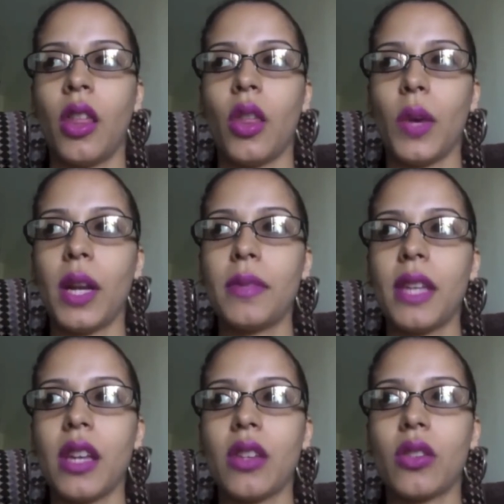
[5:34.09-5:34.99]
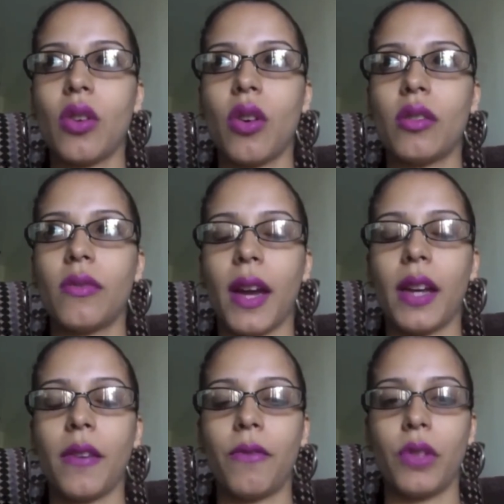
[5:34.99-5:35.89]
The one I'm taking is called
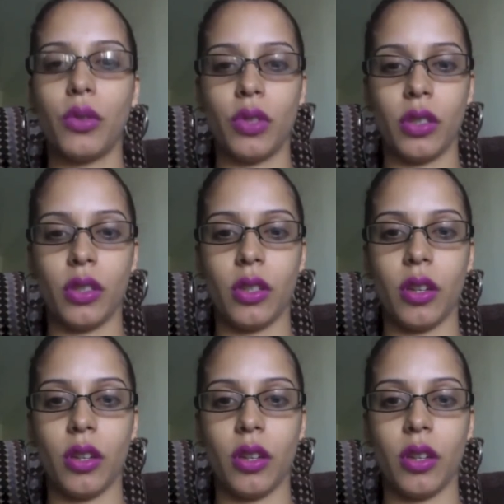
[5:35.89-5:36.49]
Vita Fusion,